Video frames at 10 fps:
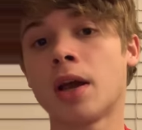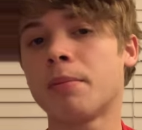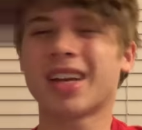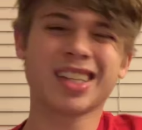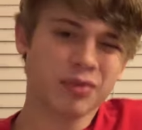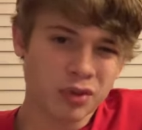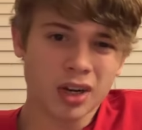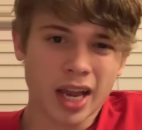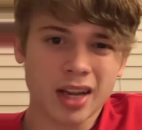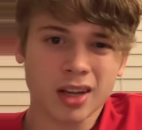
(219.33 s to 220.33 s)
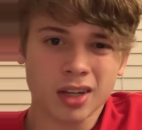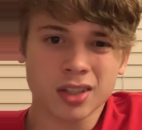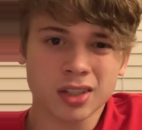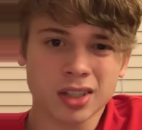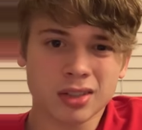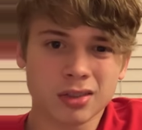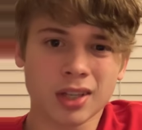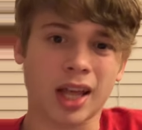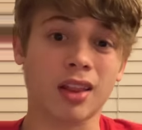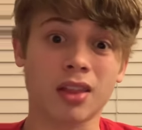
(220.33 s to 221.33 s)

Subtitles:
because for a good, like,